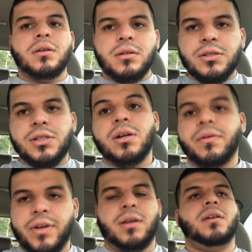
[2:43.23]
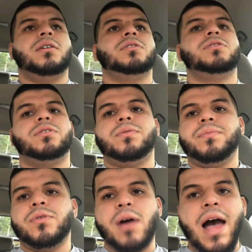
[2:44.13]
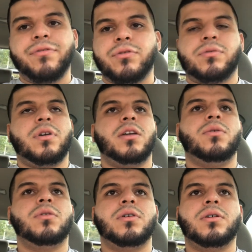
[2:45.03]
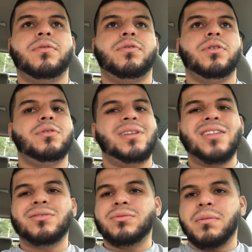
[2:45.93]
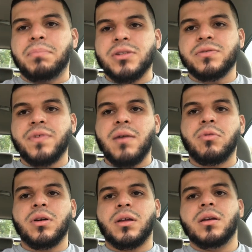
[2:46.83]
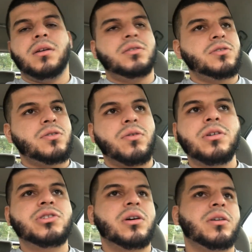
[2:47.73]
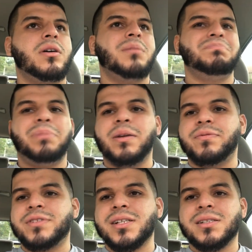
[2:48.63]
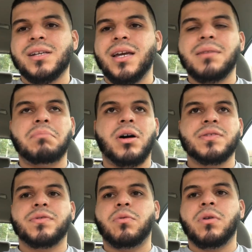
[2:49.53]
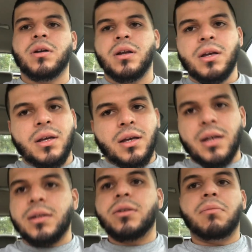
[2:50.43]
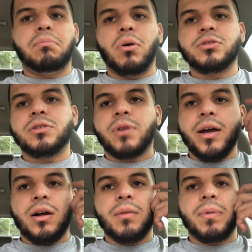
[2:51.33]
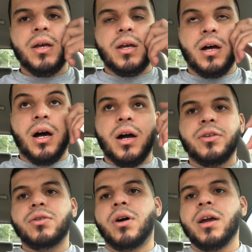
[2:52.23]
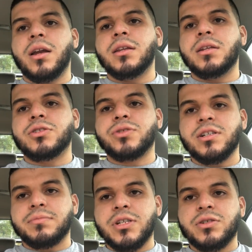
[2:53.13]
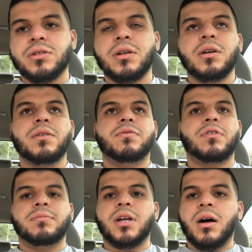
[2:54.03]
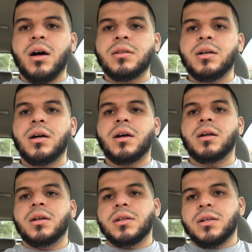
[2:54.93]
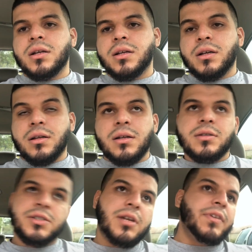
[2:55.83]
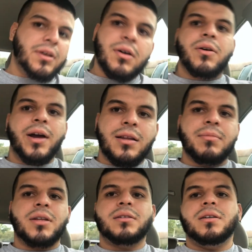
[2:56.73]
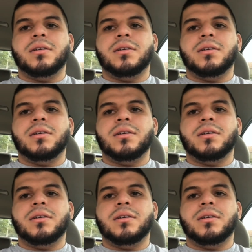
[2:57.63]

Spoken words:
CRV. So you have to, in order for you to not to do a bunch of fab work, just go to a junkyard, pay 60-80 bucks for one, and literally bolt it right up. You are gonna need a transmission from the Honda CRV or Element.